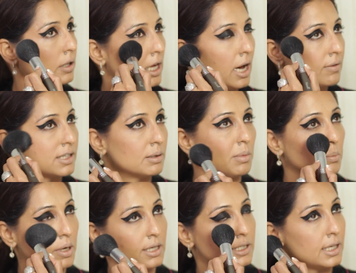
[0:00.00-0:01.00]
They have some
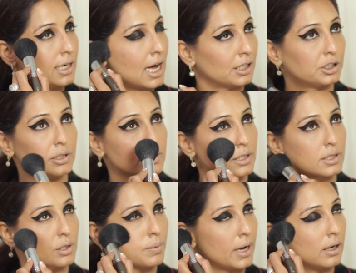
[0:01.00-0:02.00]
amazing lashes
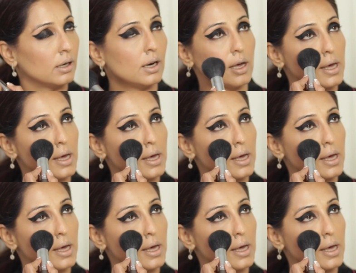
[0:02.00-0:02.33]
as well